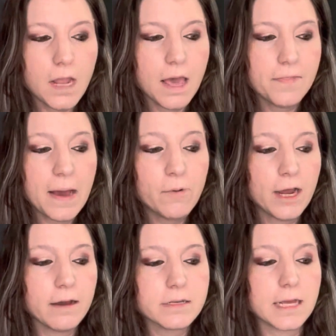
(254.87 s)
at that
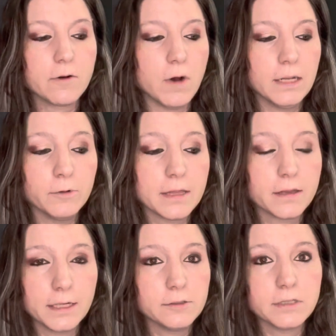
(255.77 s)
point I was like, well, I'm only
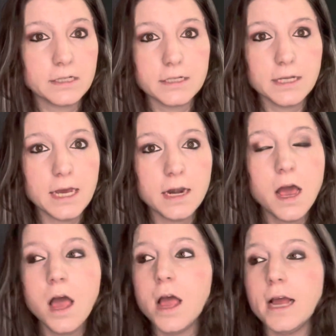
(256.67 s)
32 stitches in.
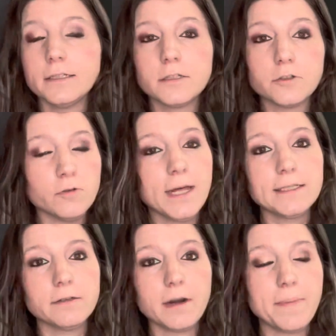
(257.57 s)
It's too
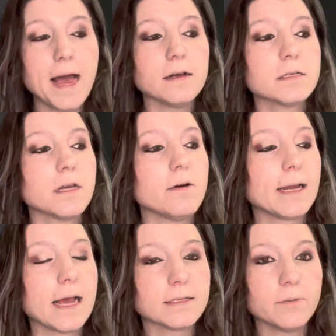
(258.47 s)
late to rip out. So I
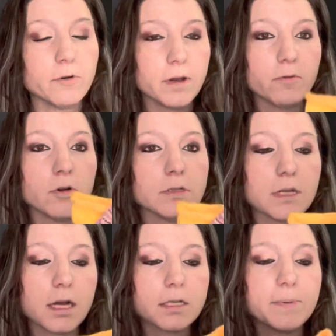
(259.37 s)
guess I'm doing rolled
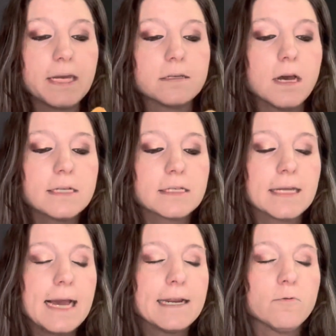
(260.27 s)
socks because
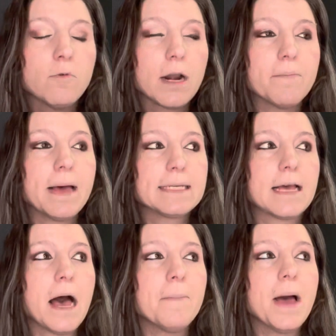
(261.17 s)
honestly, I didn't want to mess
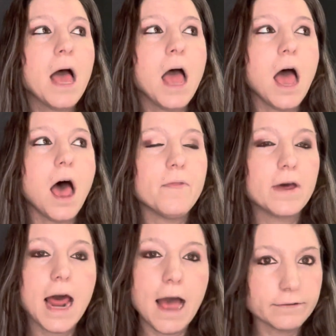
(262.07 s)
up and
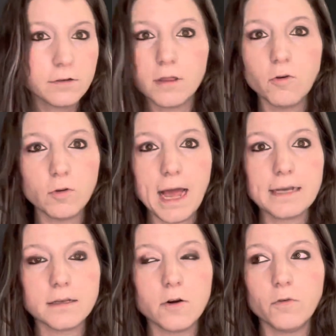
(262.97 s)
then have to do the whole
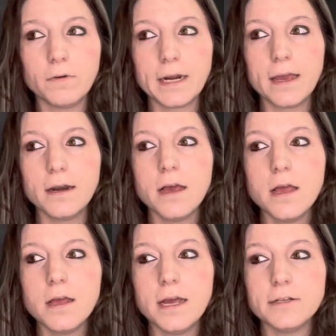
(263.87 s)
cast on over again.
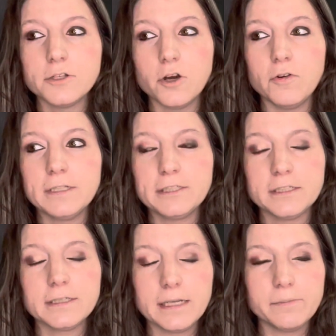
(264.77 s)
And so it
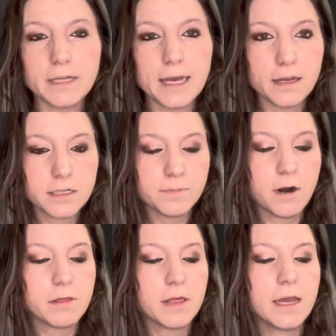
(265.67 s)
just seemed like a
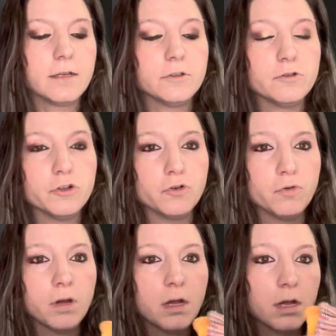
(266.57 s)
smarter thing to do